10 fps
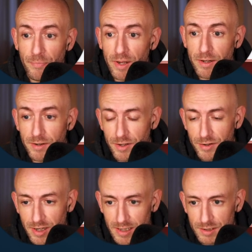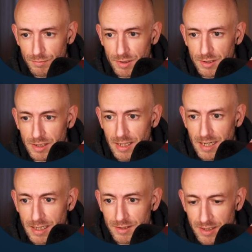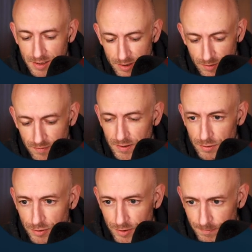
And in this case, we're gonna add a new field.